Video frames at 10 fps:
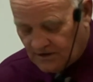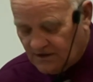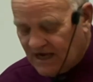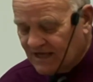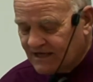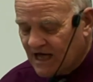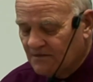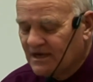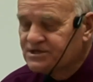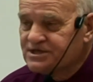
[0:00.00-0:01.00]
Now it kind of
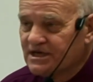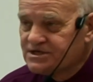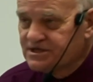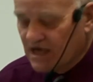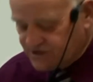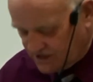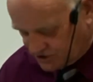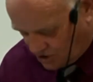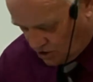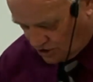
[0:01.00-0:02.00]
makes sense, doesn't it?
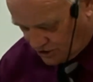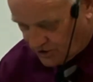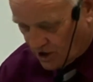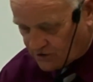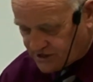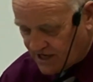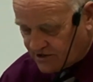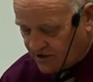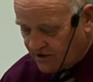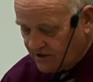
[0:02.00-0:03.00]
So on your note
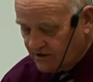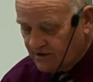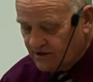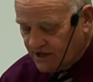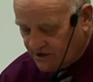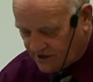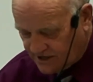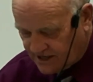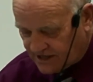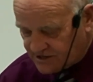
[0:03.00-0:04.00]
taker, here it
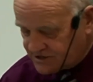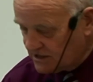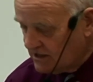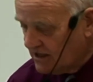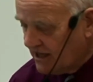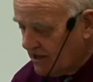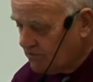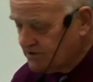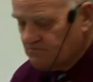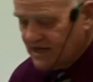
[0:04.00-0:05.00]
is. It
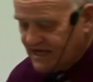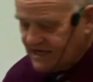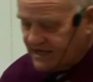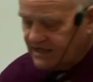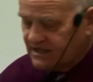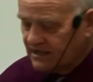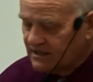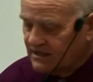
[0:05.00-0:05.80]
would mean